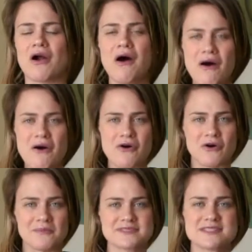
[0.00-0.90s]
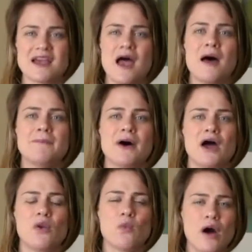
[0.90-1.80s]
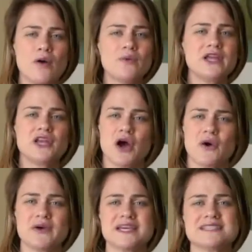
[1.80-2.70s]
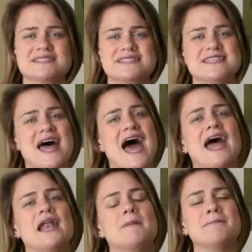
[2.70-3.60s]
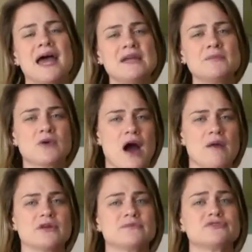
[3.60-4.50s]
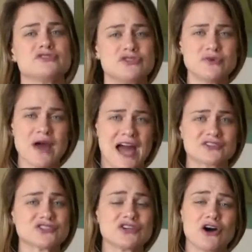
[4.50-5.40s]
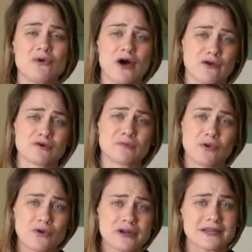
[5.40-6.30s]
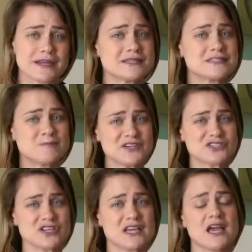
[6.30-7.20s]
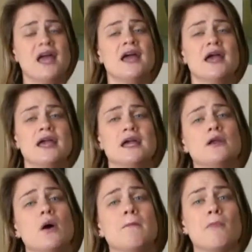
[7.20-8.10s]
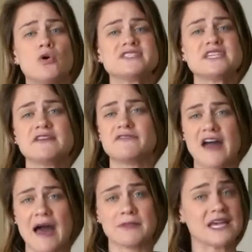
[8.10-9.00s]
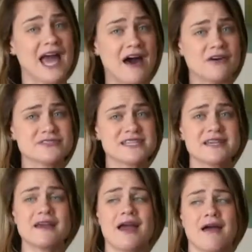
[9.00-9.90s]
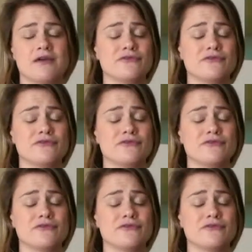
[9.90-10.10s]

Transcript: homes. But what we know is that many problems do actually go unreported, especially in multi-family housing and